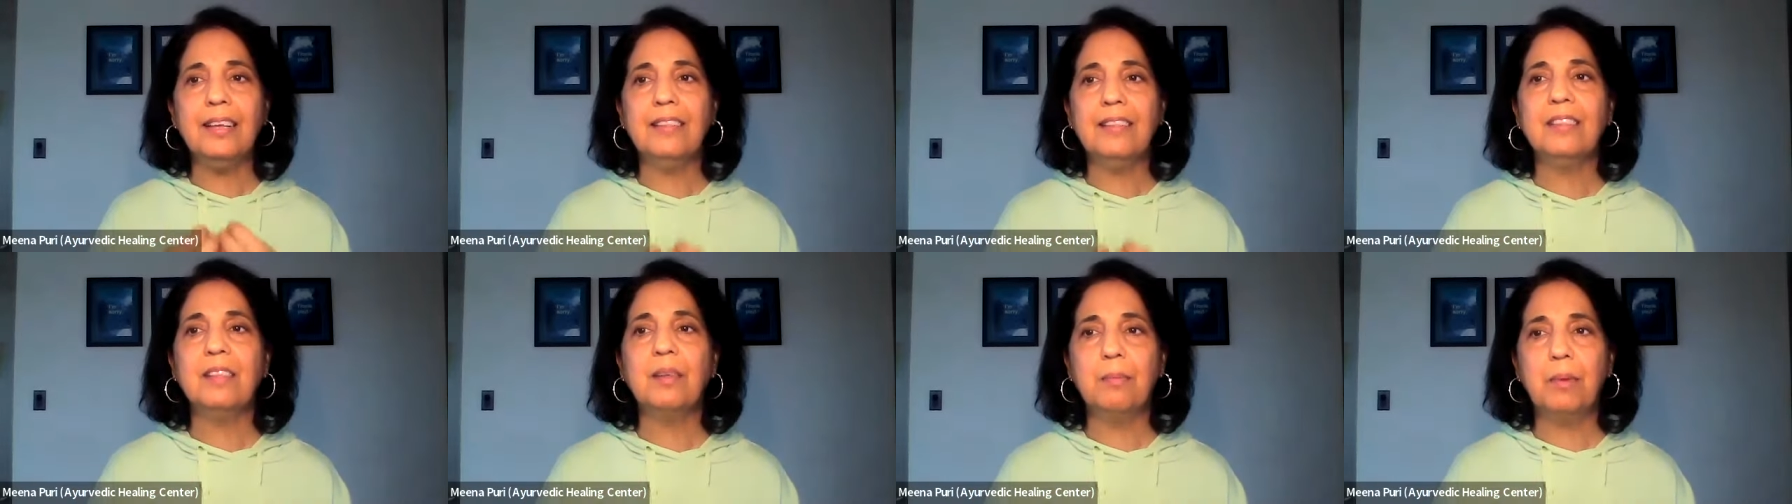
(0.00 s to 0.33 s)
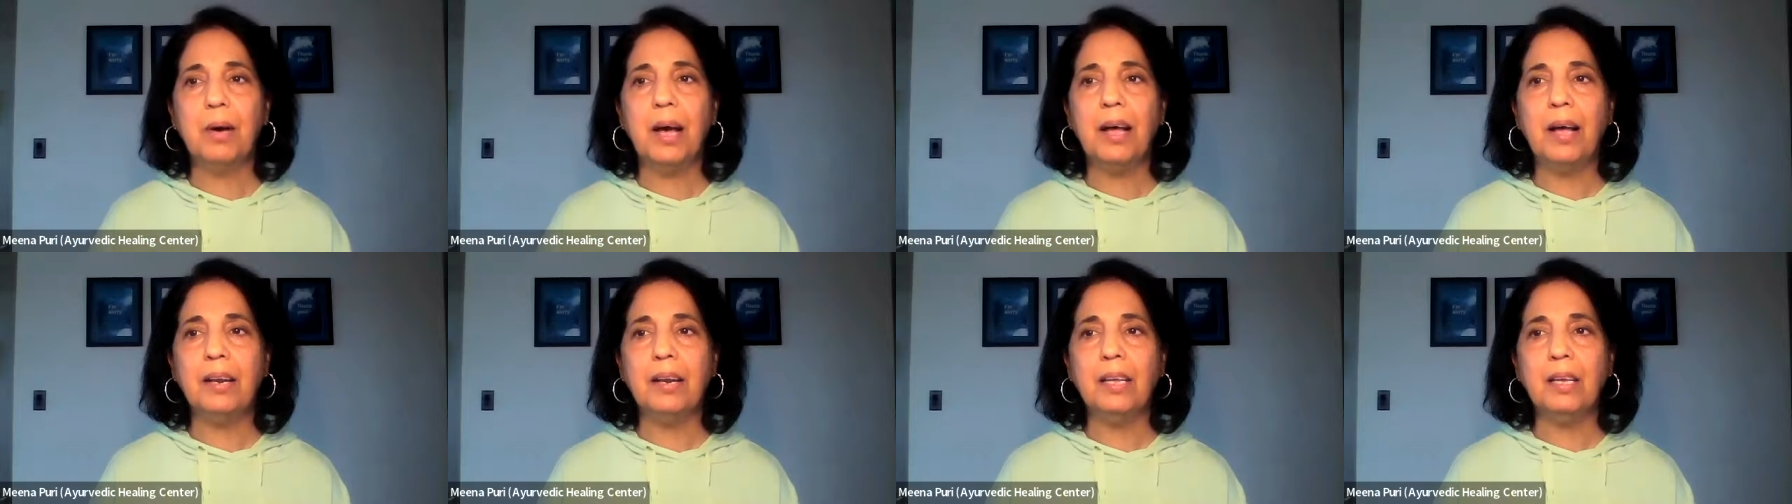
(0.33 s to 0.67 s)
in the
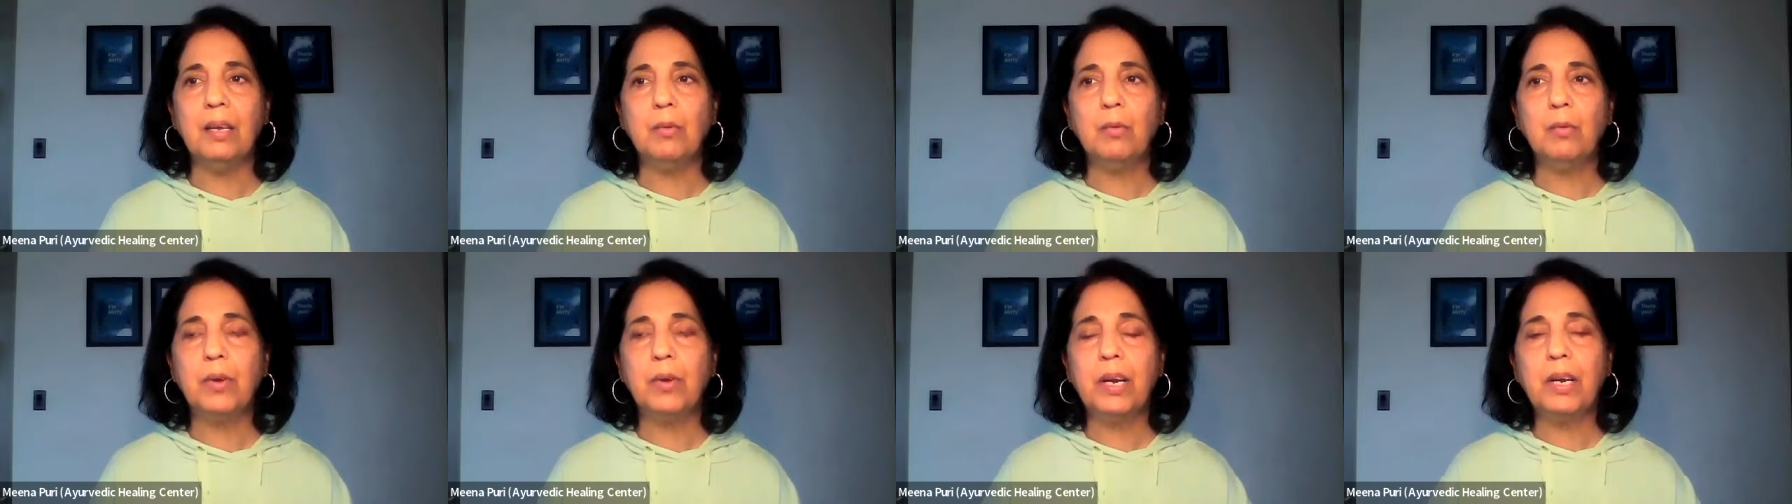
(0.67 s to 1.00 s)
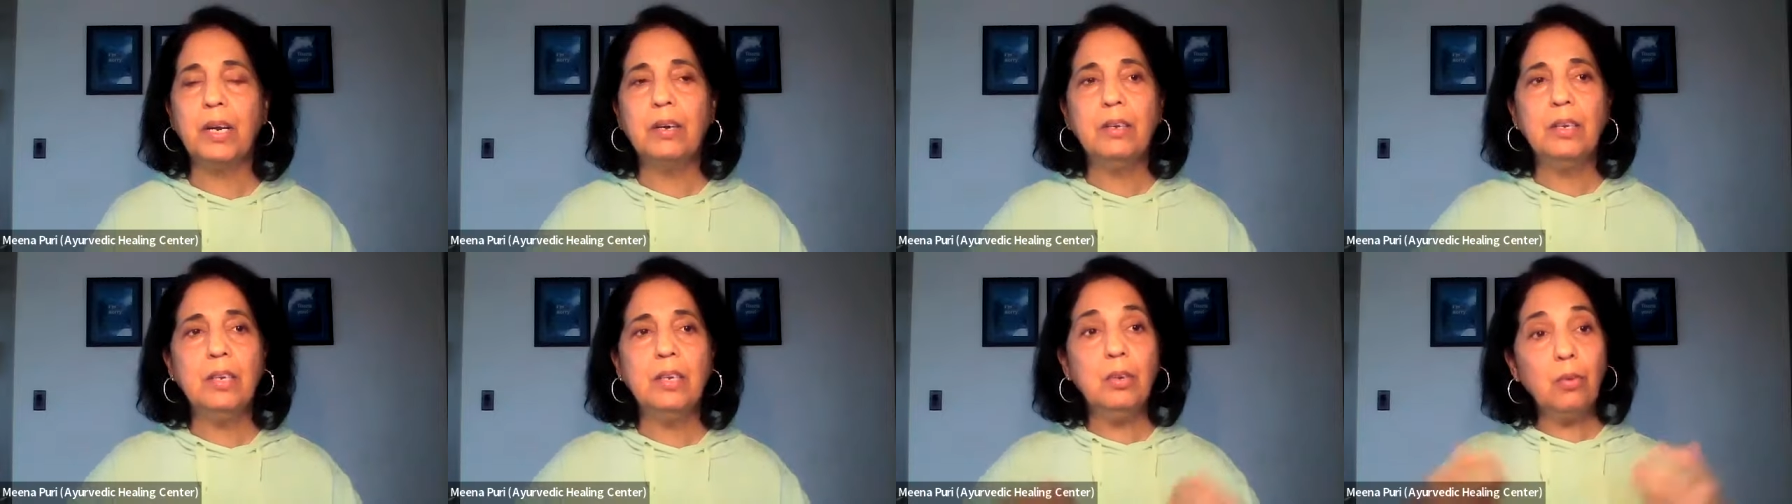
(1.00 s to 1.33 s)
body
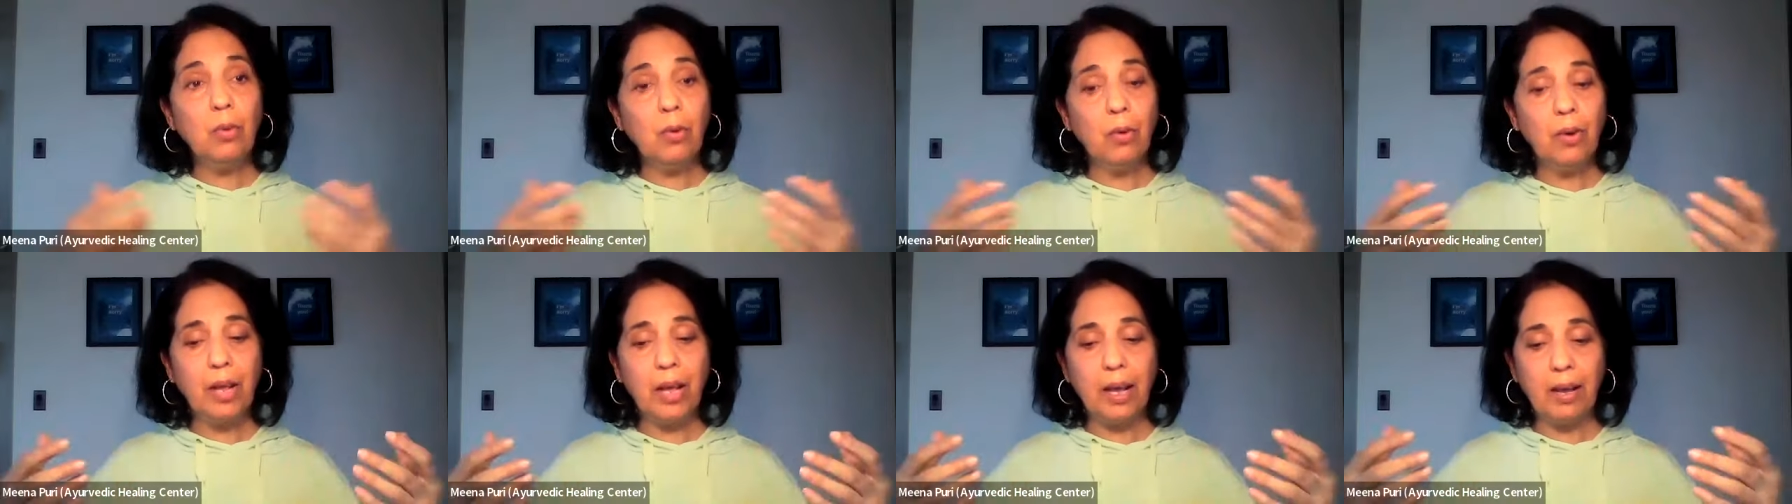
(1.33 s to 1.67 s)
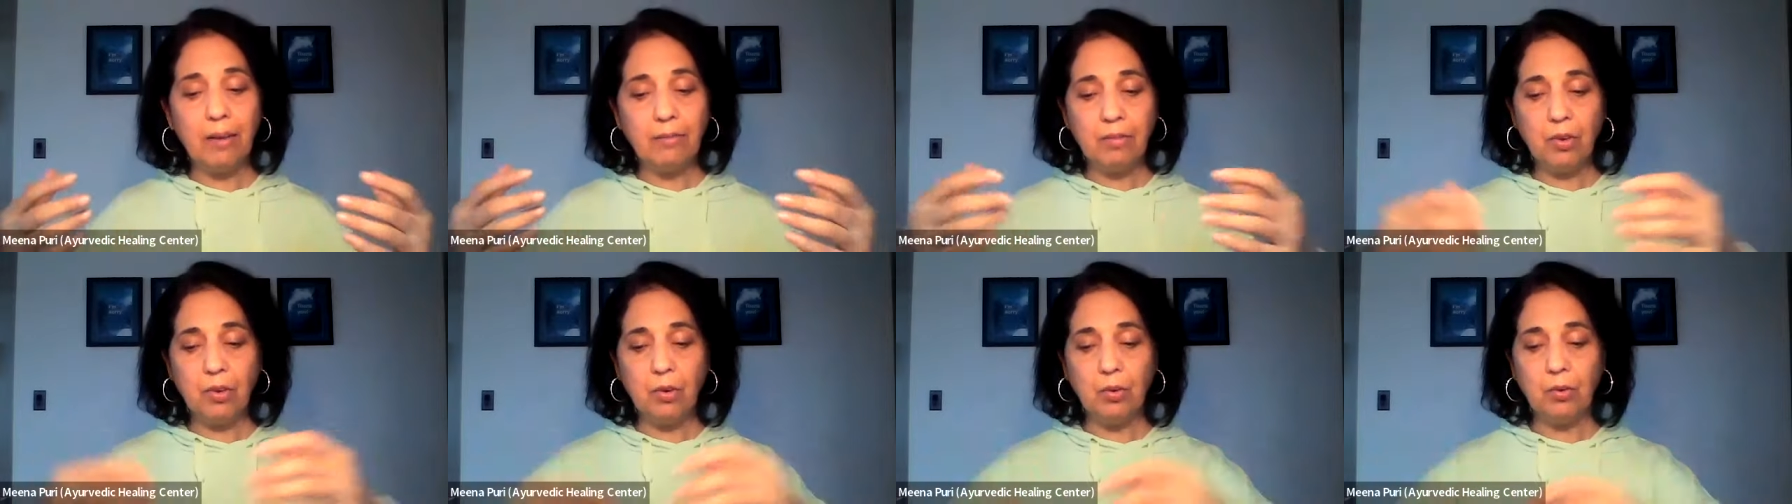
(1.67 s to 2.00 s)
where you don't
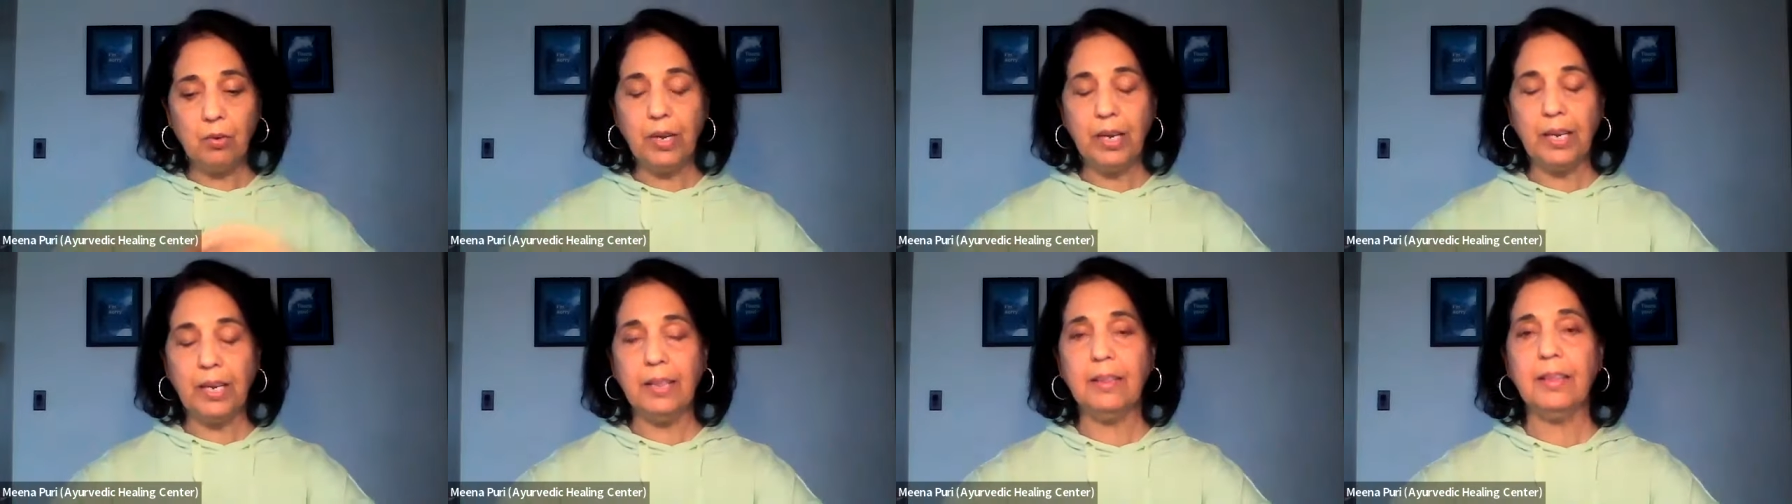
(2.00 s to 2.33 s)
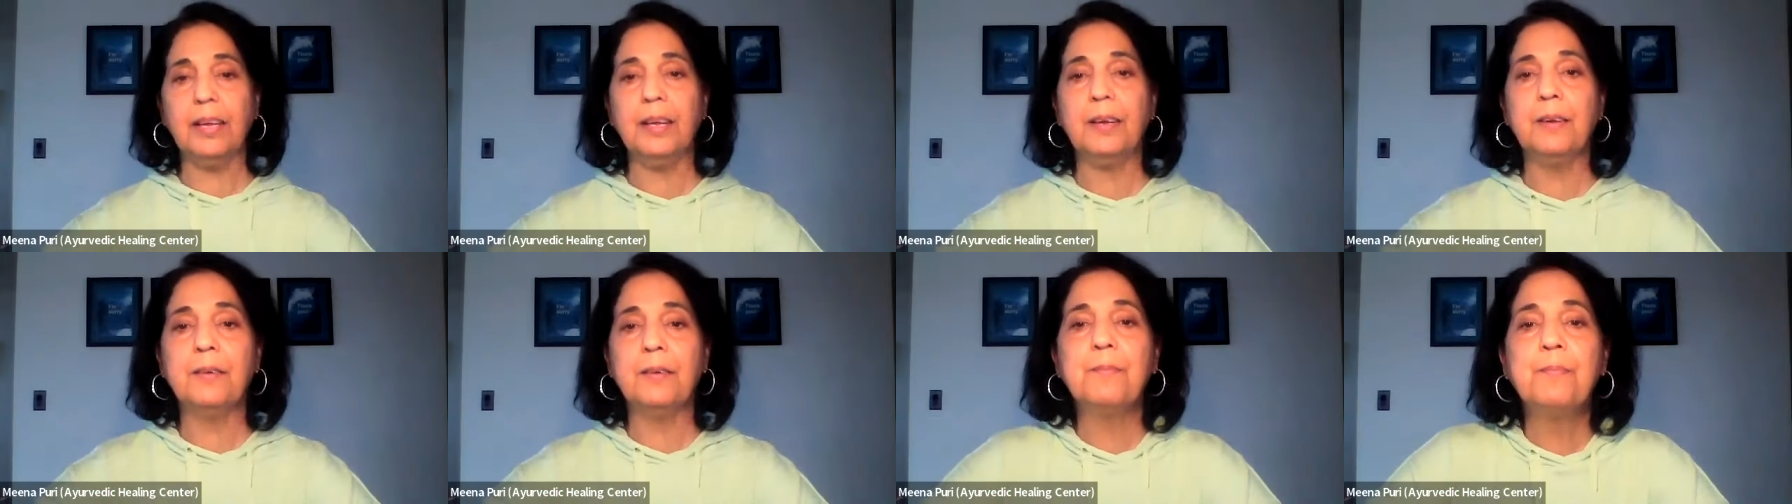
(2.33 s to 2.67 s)
have to do
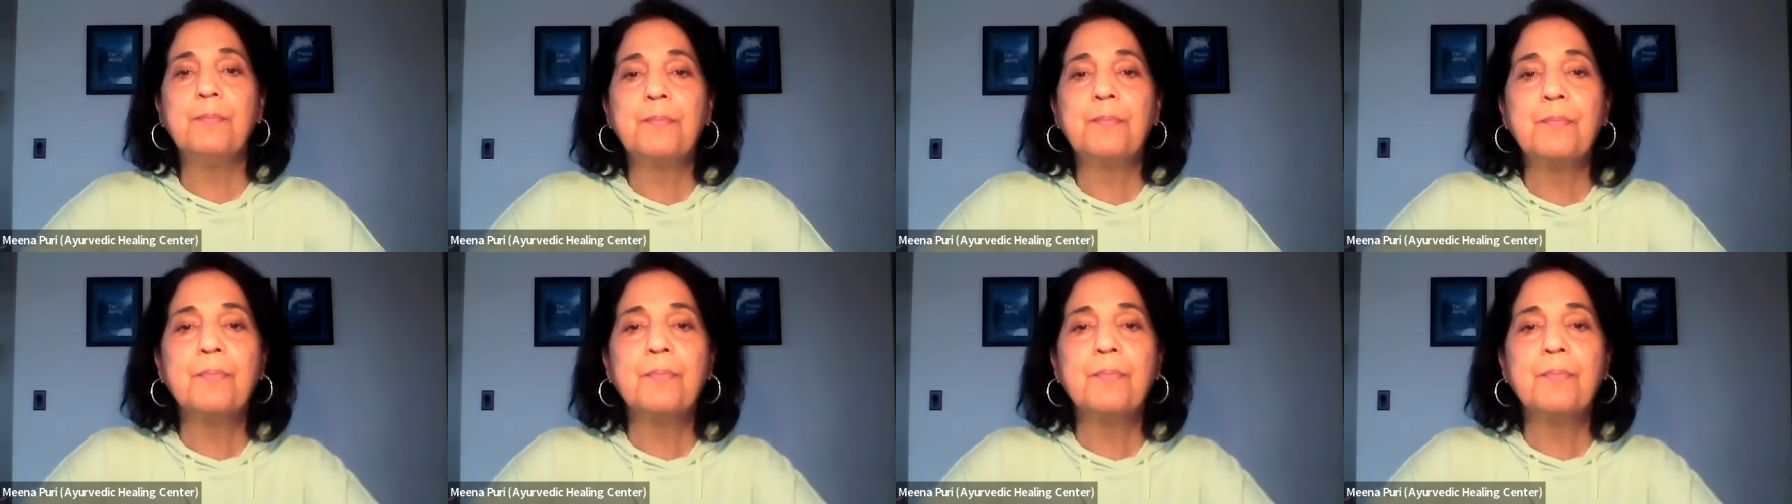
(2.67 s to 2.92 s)
anything